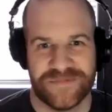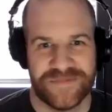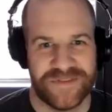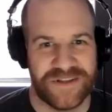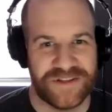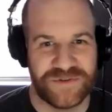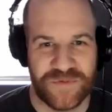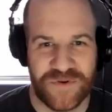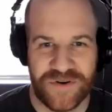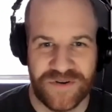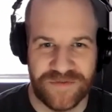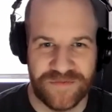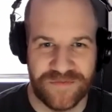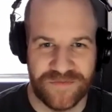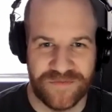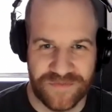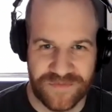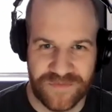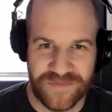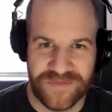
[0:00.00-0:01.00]
that's where it
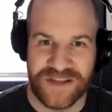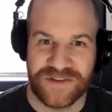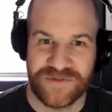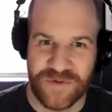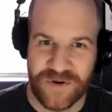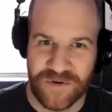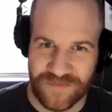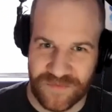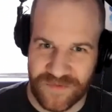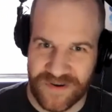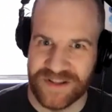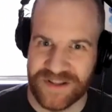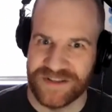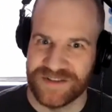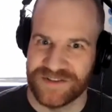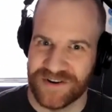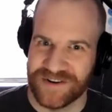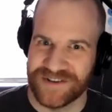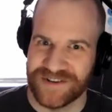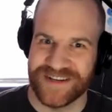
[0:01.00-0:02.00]
really
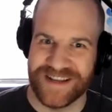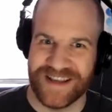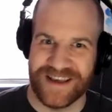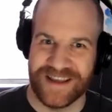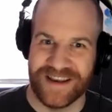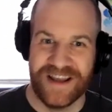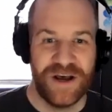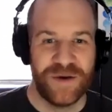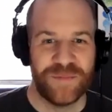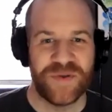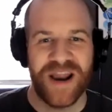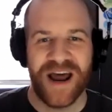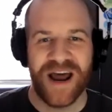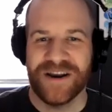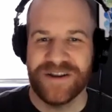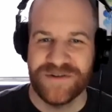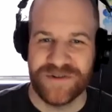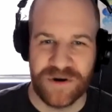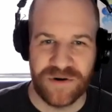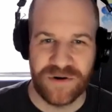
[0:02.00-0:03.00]
starts to get. But
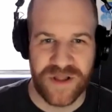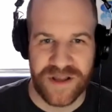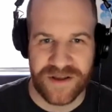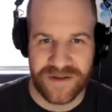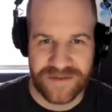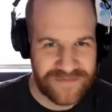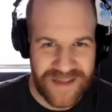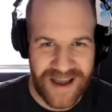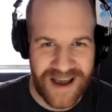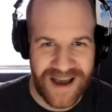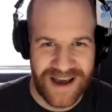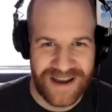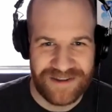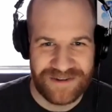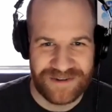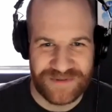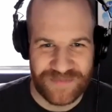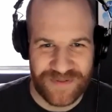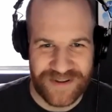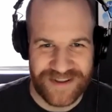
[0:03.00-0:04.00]
how do you
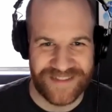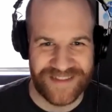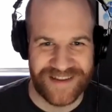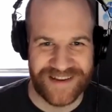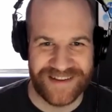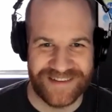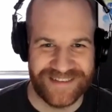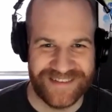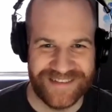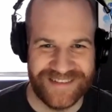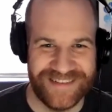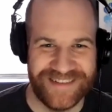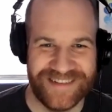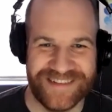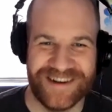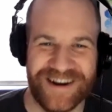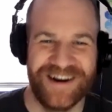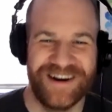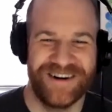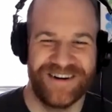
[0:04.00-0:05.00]
explain that?
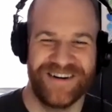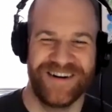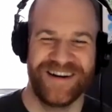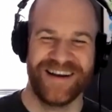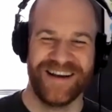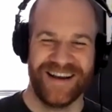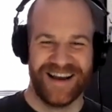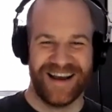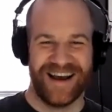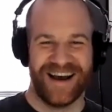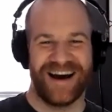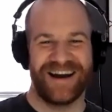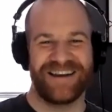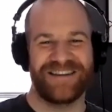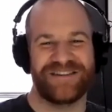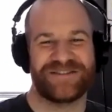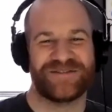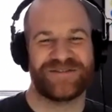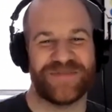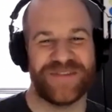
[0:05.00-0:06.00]
You know, how do
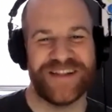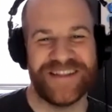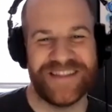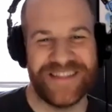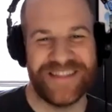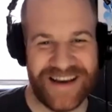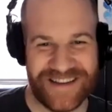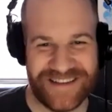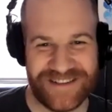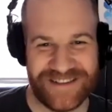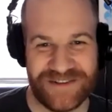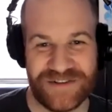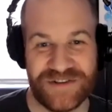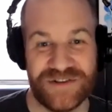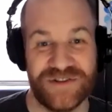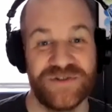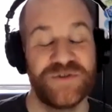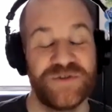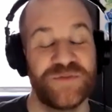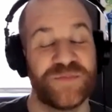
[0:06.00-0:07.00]
you explain that to a
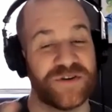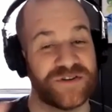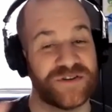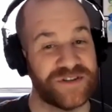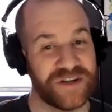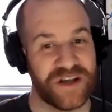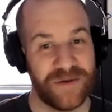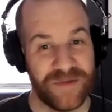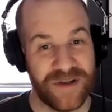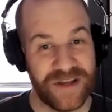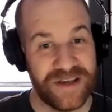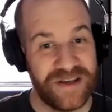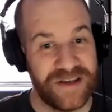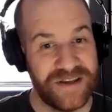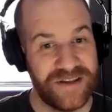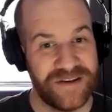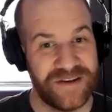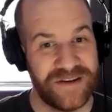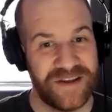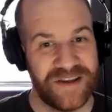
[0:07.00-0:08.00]
new person coming
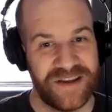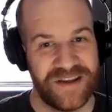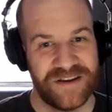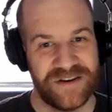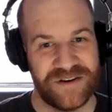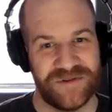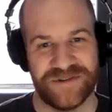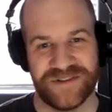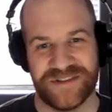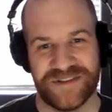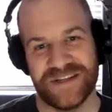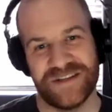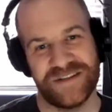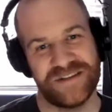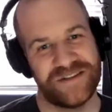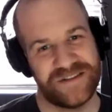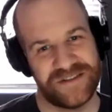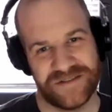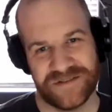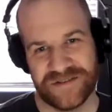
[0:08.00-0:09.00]
in who
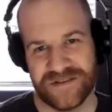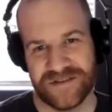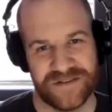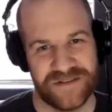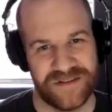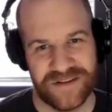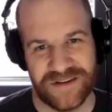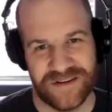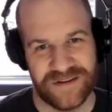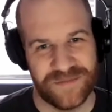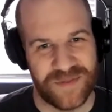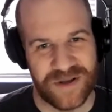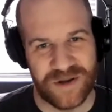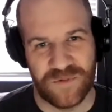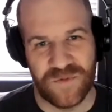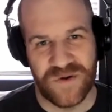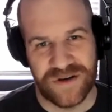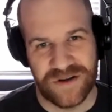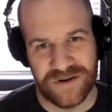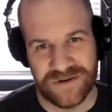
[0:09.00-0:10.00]
sees big
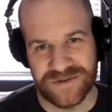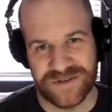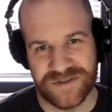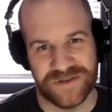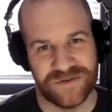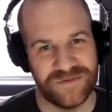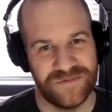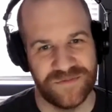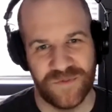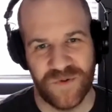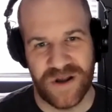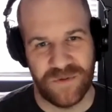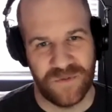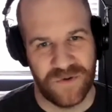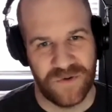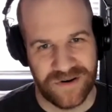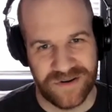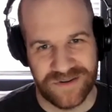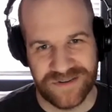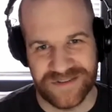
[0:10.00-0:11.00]
windows and white
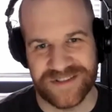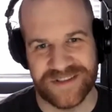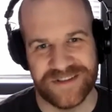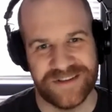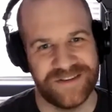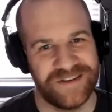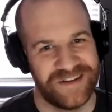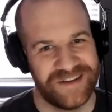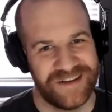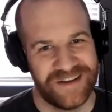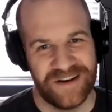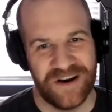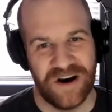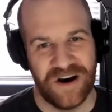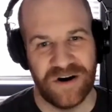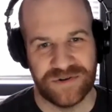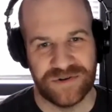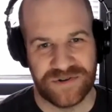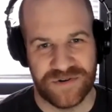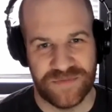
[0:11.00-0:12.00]
walls and
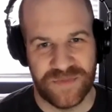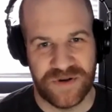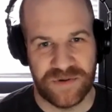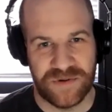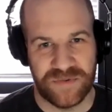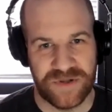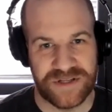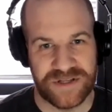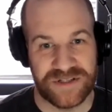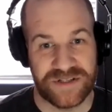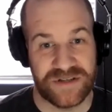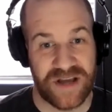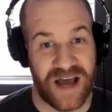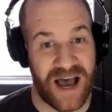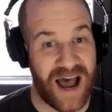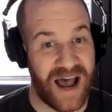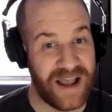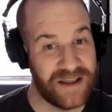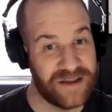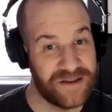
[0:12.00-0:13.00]
ultra minimalist,
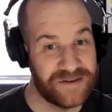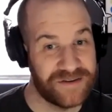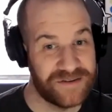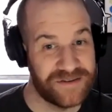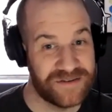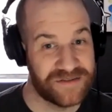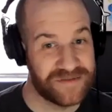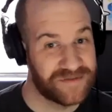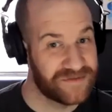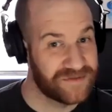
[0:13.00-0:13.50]
high-end